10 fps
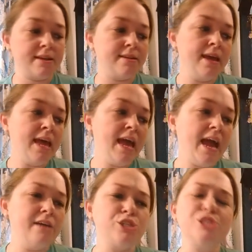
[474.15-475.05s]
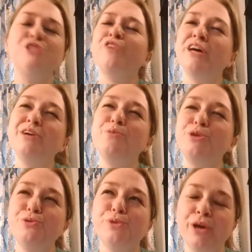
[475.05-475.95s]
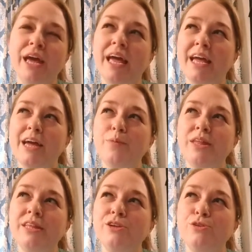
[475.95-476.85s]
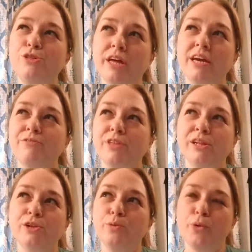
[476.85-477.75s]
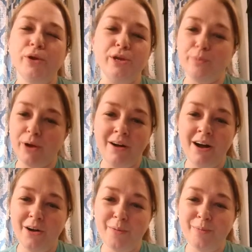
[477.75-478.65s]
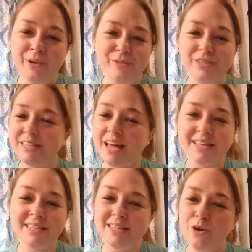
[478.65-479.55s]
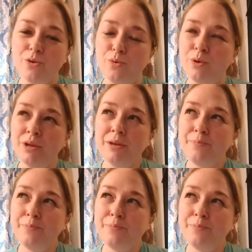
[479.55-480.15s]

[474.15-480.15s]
And it's just funny when you look at him and then you think of the little boy you brought home who was like so